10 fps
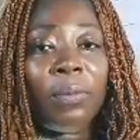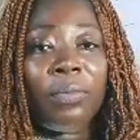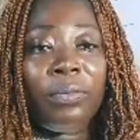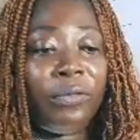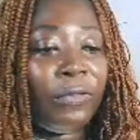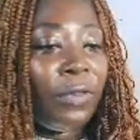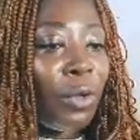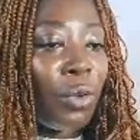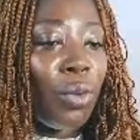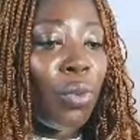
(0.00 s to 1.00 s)

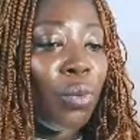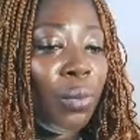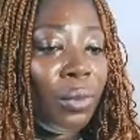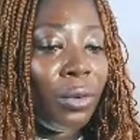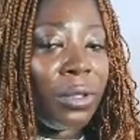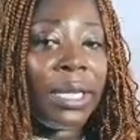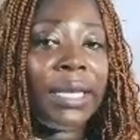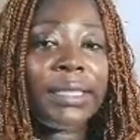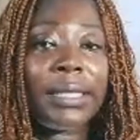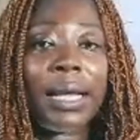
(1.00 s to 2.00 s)
few
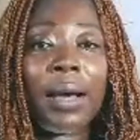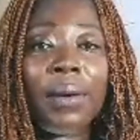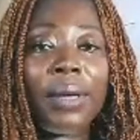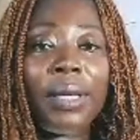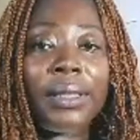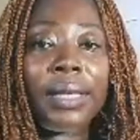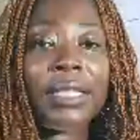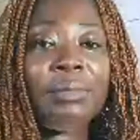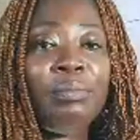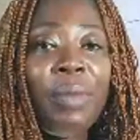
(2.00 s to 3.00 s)
days now is that
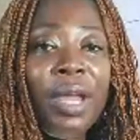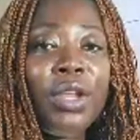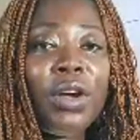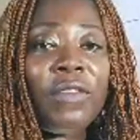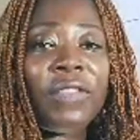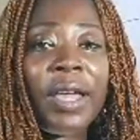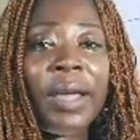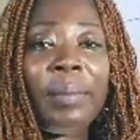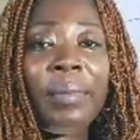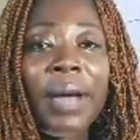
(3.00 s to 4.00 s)
many of
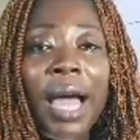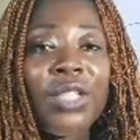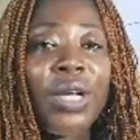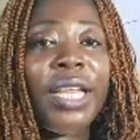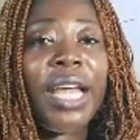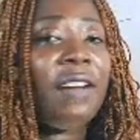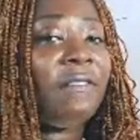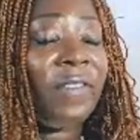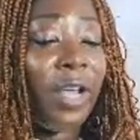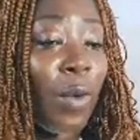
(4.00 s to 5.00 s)
them actually have
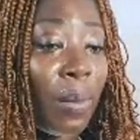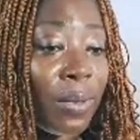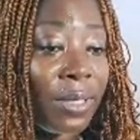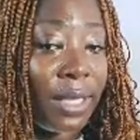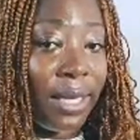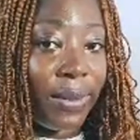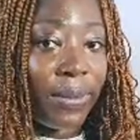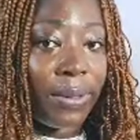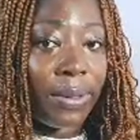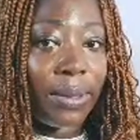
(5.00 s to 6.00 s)
valuable
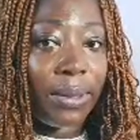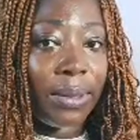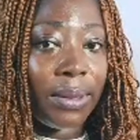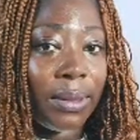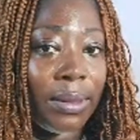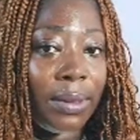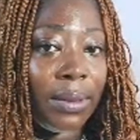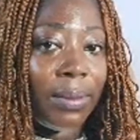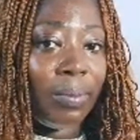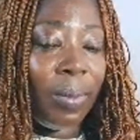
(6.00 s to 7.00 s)
skills,
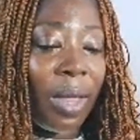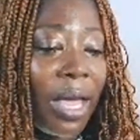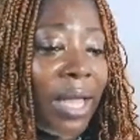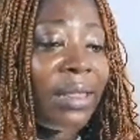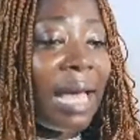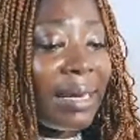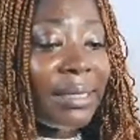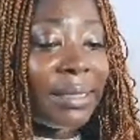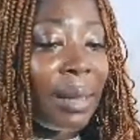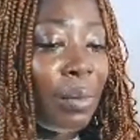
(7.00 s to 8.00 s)
and that is
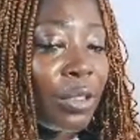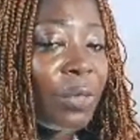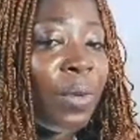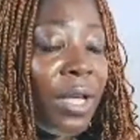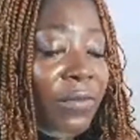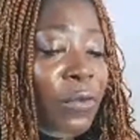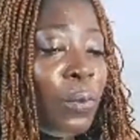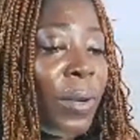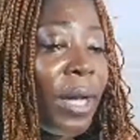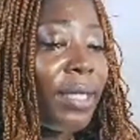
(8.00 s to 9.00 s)
the most painful
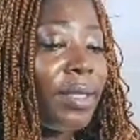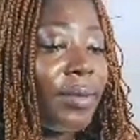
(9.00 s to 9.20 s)
part.